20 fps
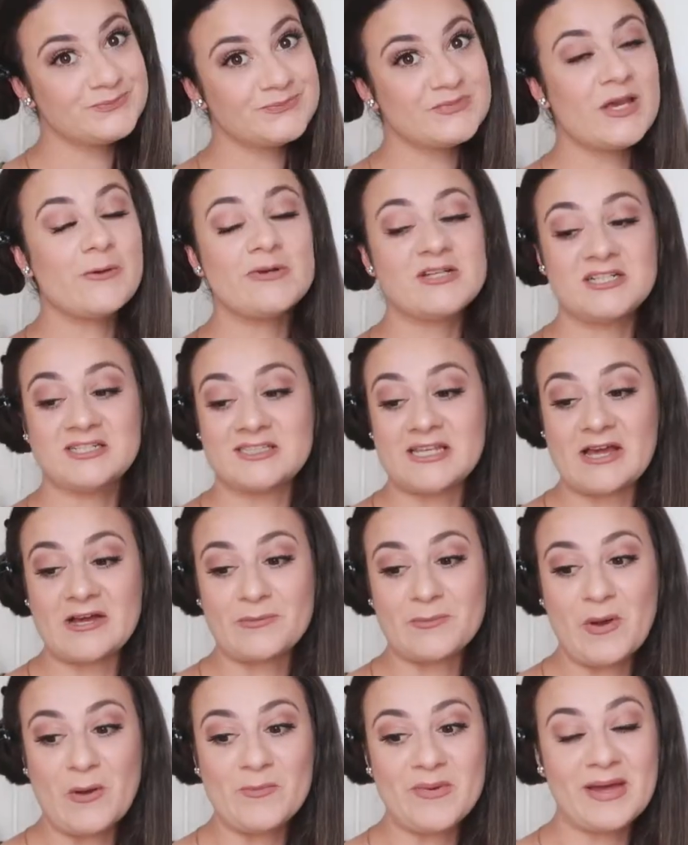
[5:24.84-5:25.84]
can we just take
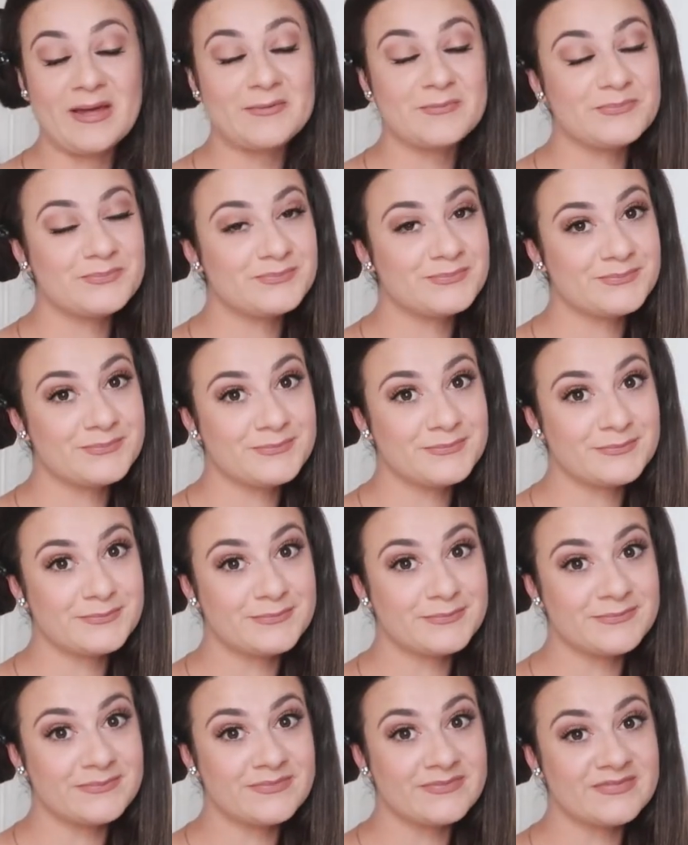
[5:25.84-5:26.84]
a moment?
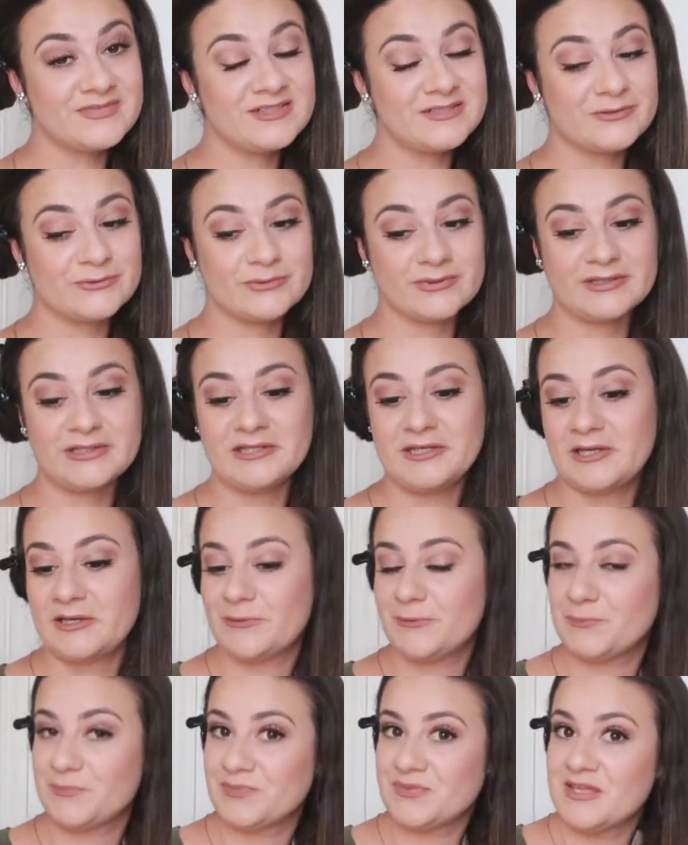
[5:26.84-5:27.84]
This is really
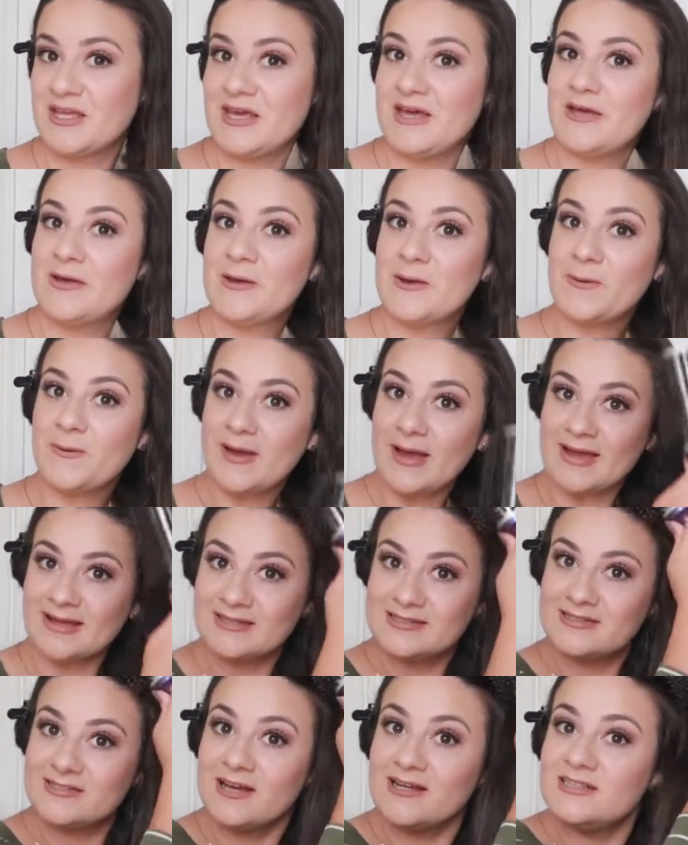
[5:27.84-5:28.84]
cute. Okay,
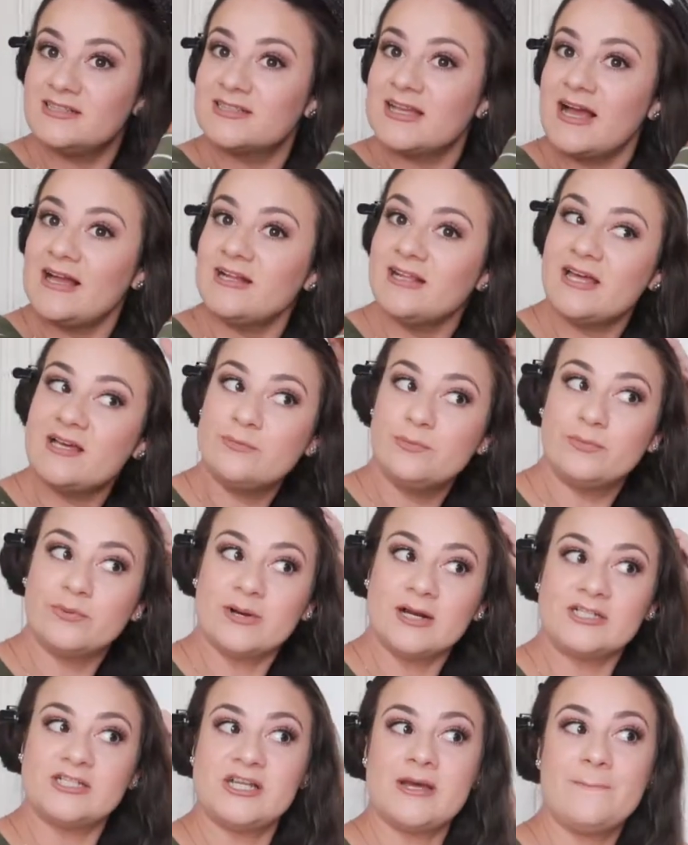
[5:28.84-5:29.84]
so I just kind of like
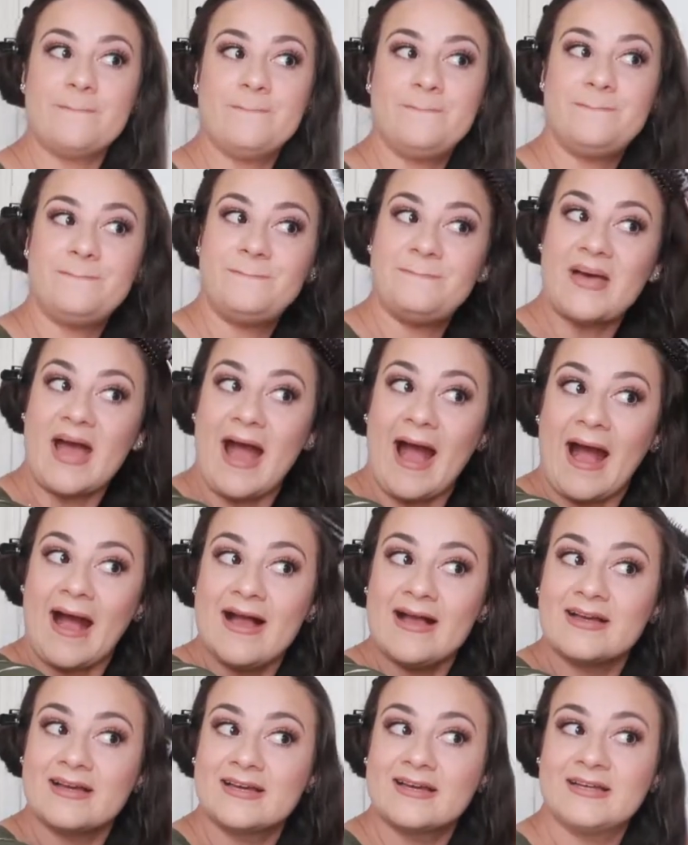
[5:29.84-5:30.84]
brush it
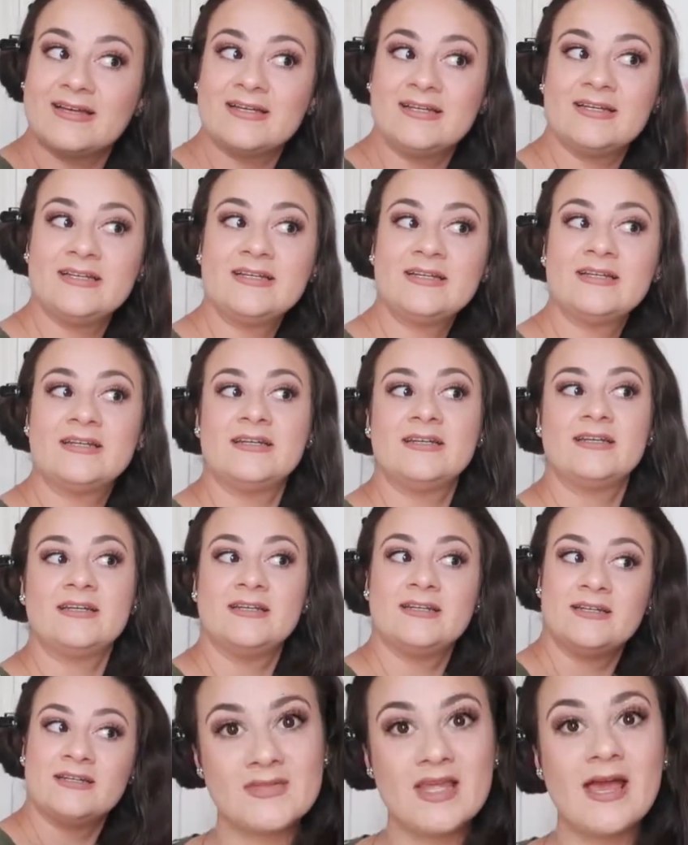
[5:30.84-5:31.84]
back.
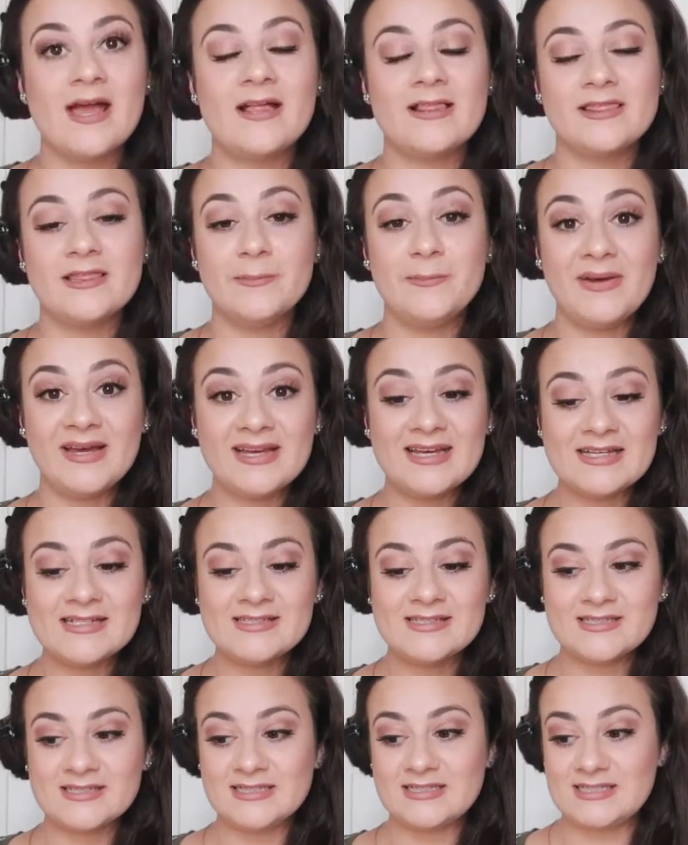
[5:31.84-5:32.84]
The
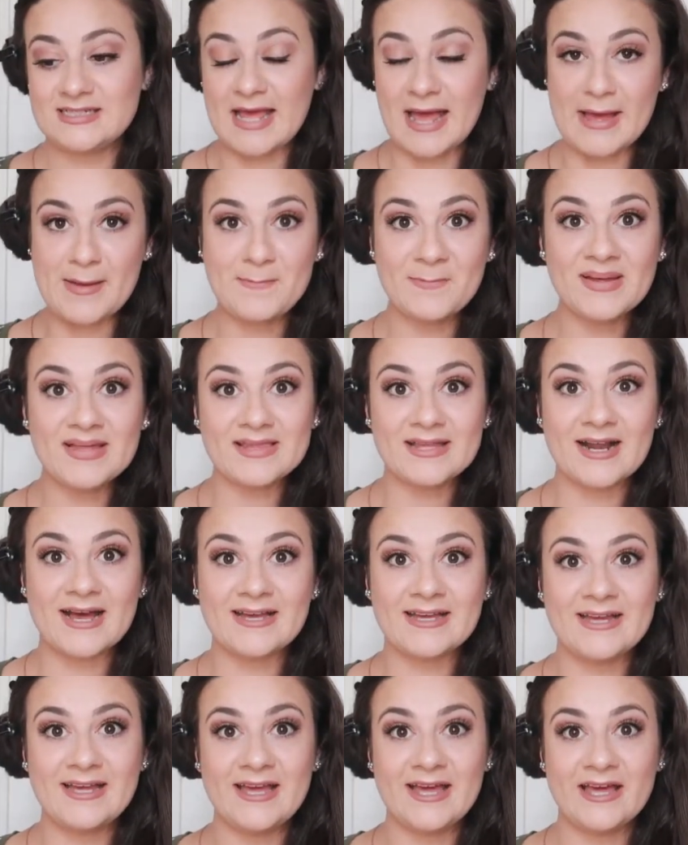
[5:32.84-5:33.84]
biggest tip that I
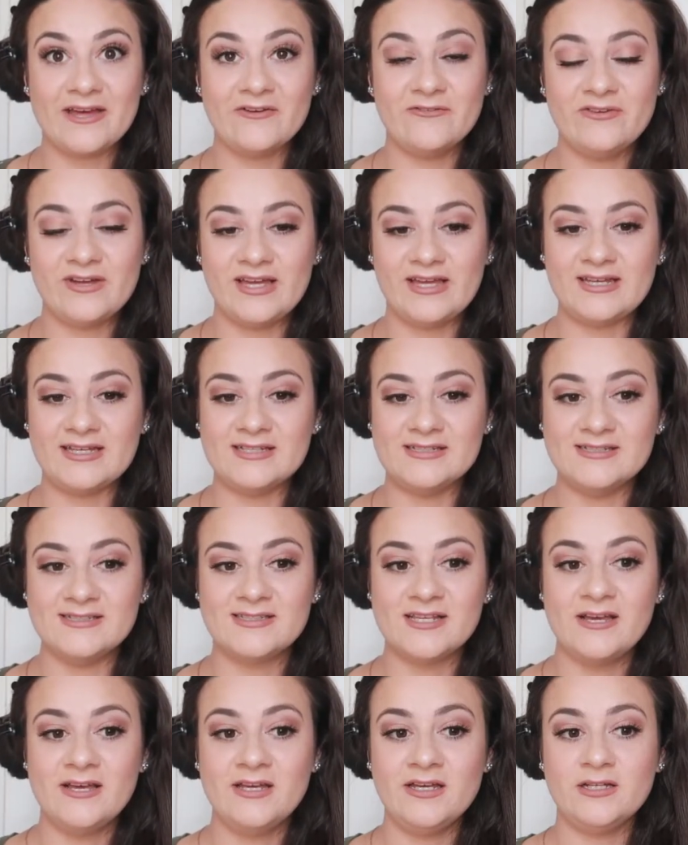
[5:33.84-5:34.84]
can give is
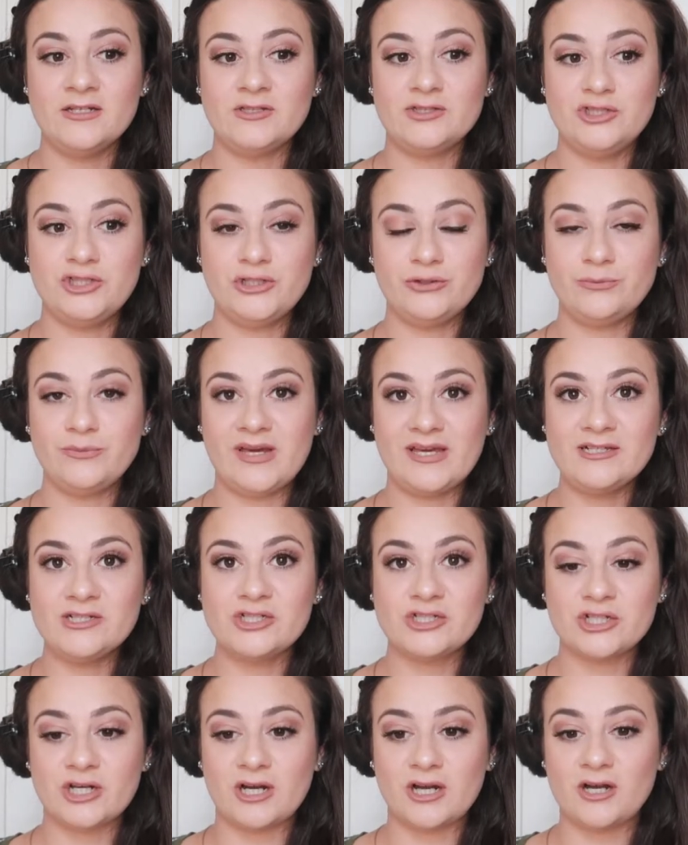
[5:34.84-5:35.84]
to make
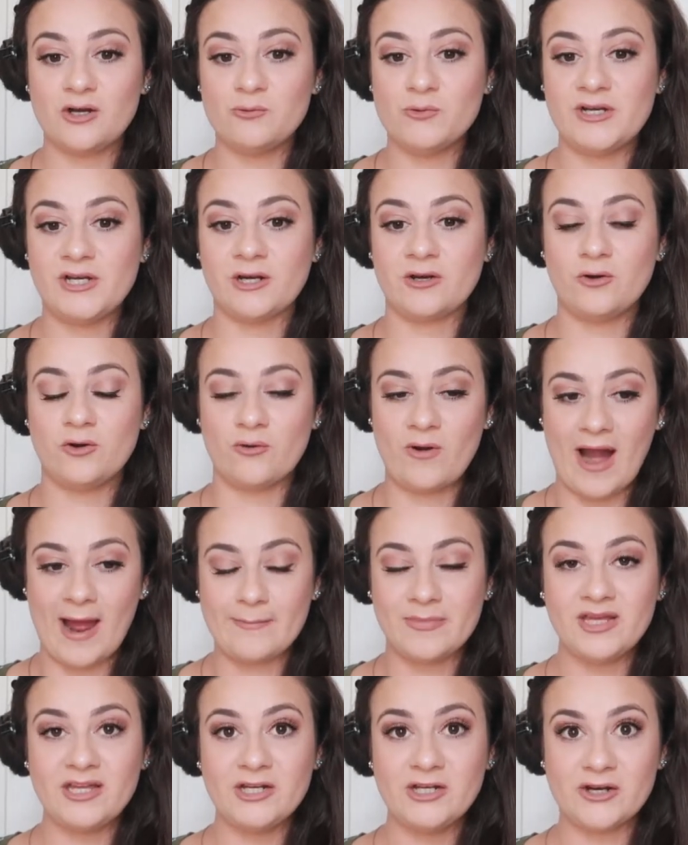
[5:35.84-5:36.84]
sure when you're
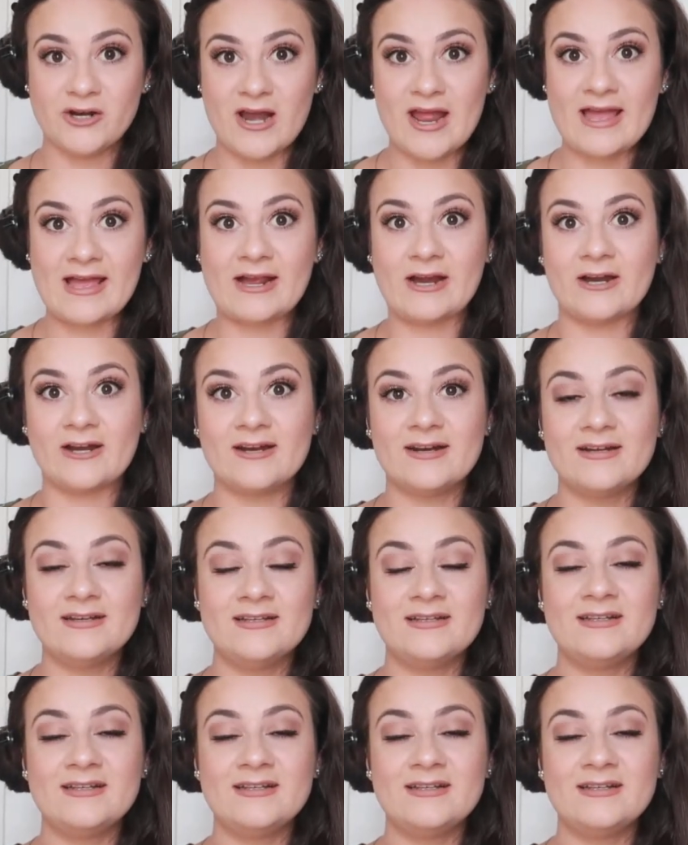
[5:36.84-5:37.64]
grabbing your hair